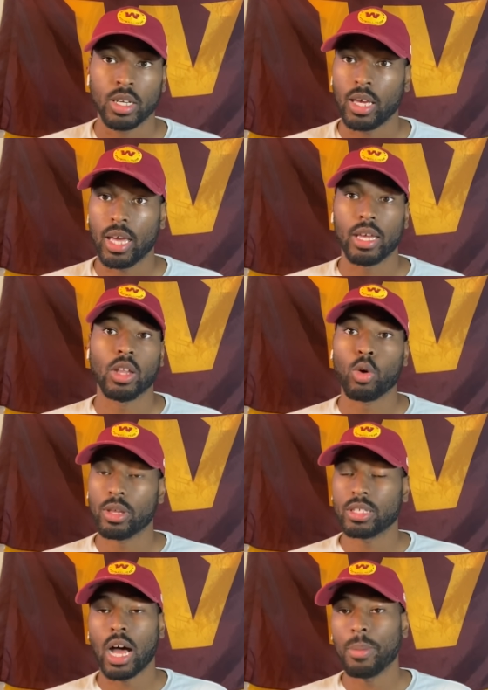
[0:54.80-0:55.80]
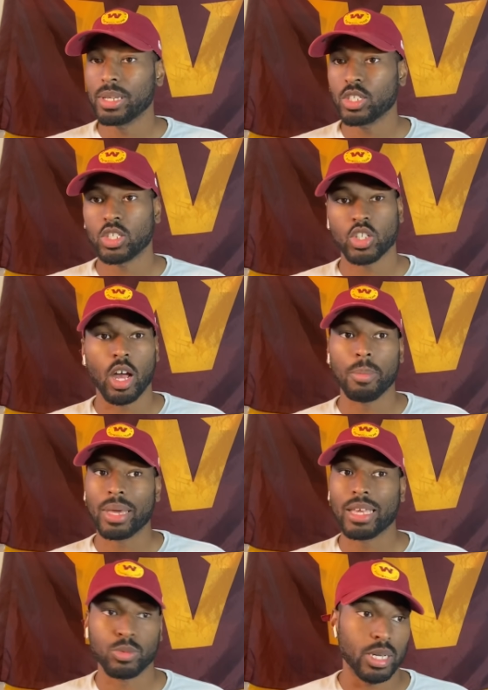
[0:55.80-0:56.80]
and Logan Thomas, John
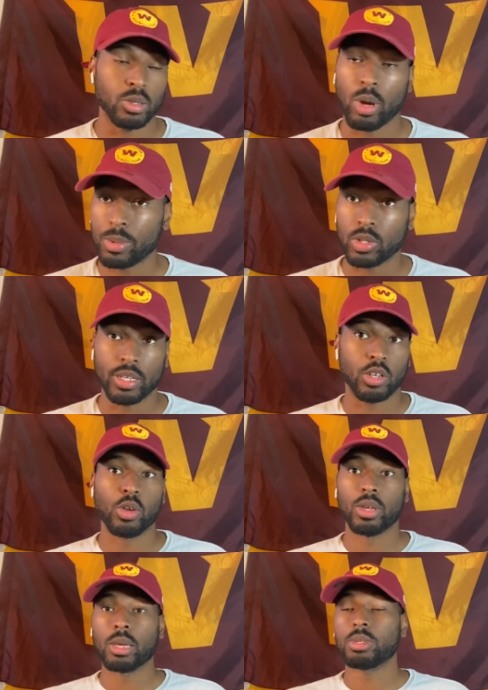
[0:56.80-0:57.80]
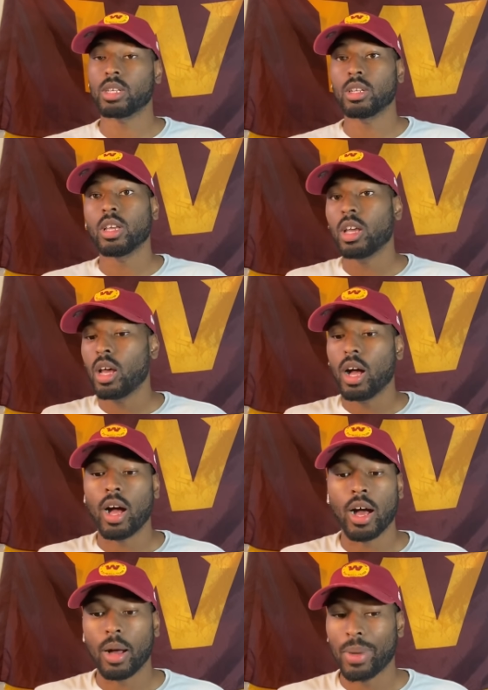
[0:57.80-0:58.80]
Bates. We got some weapons, Antonio Gibson.
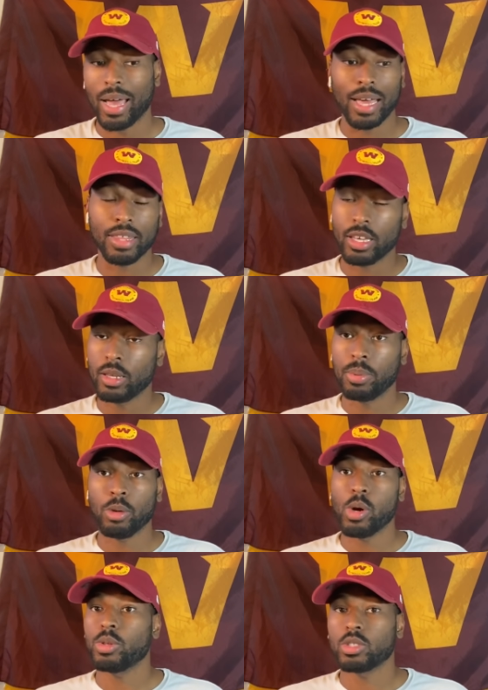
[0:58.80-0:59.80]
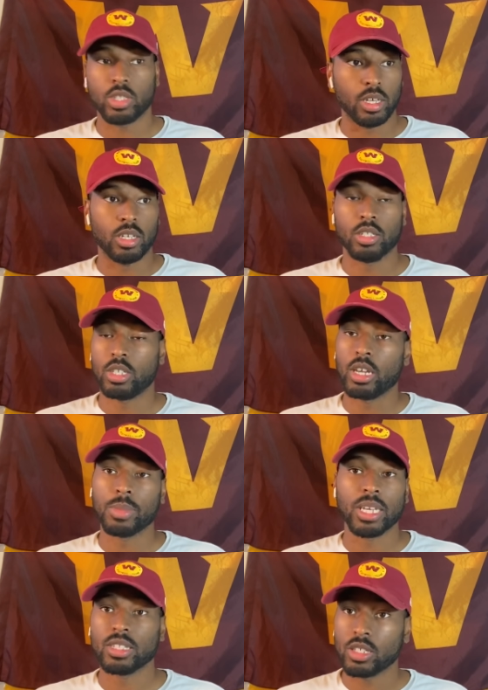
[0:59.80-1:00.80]
I think he can play well. J.D.
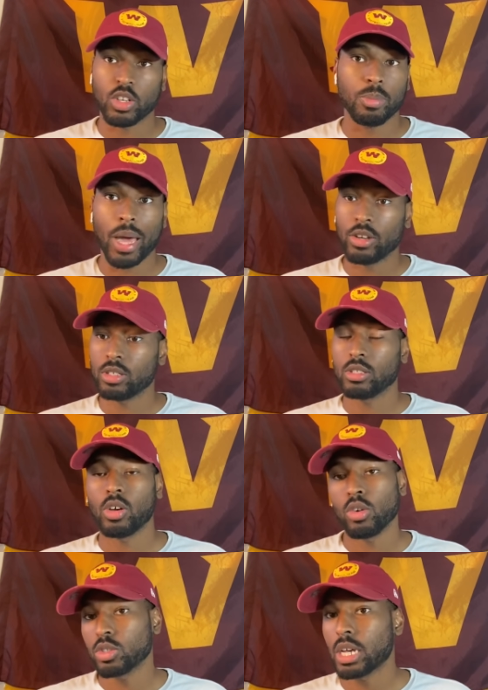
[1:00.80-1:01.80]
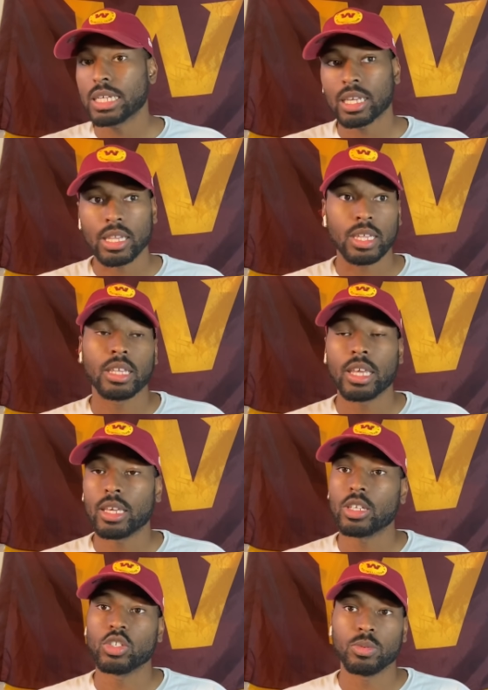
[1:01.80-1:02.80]
McKissick, Jarrett Patterson, all those guys. I think they
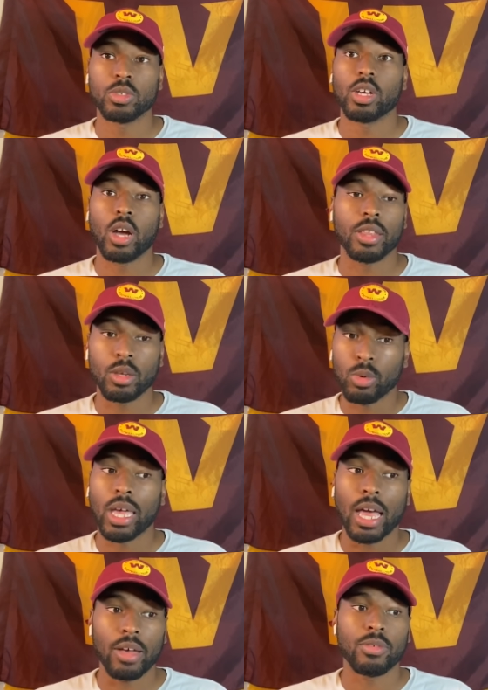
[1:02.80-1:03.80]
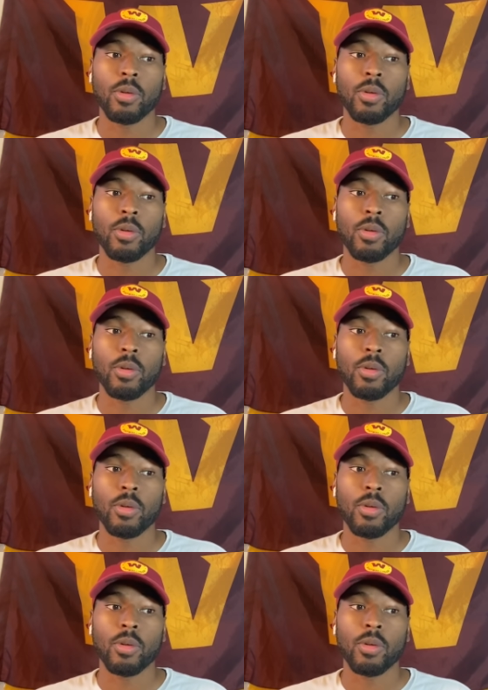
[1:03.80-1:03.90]
can gel. I think we have